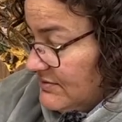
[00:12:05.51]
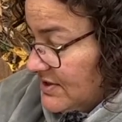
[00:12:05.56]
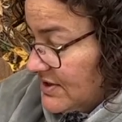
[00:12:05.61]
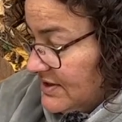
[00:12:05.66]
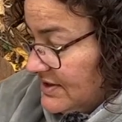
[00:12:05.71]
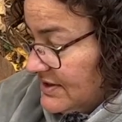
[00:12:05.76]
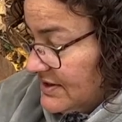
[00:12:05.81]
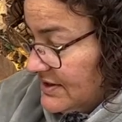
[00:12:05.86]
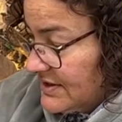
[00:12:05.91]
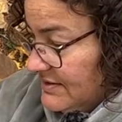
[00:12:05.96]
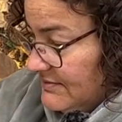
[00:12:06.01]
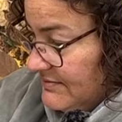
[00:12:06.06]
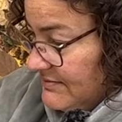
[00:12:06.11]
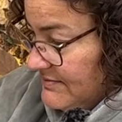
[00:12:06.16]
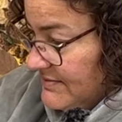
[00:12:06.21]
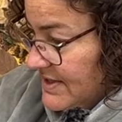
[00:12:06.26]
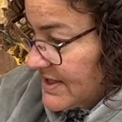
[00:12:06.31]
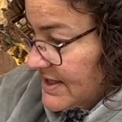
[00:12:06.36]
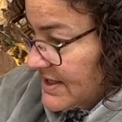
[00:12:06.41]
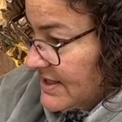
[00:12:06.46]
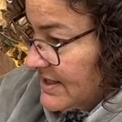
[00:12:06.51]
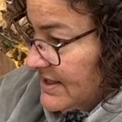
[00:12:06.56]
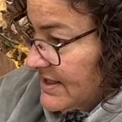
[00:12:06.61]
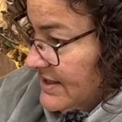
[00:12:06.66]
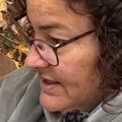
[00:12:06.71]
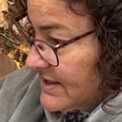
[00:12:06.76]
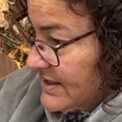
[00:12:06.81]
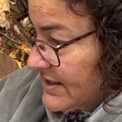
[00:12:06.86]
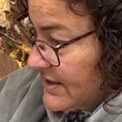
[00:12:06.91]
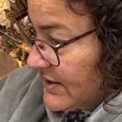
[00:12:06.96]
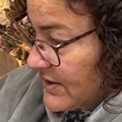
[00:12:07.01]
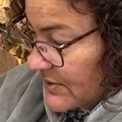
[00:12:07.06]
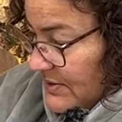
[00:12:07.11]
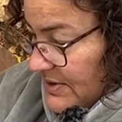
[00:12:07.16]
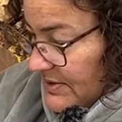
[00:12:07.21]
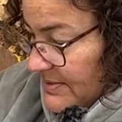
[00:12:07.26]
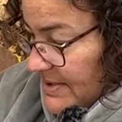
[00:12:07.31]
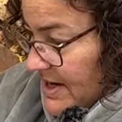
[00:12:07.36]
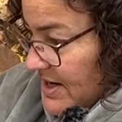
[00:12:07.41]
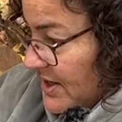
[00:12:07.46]
Just go
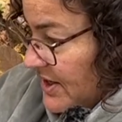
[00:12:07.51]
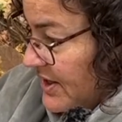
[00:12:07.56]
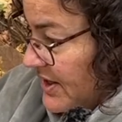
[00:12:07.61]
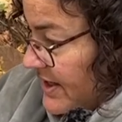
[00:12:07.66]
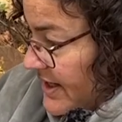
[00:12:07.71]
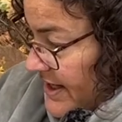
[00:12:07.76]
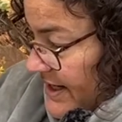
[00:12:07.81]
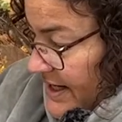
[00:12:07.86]
with me here.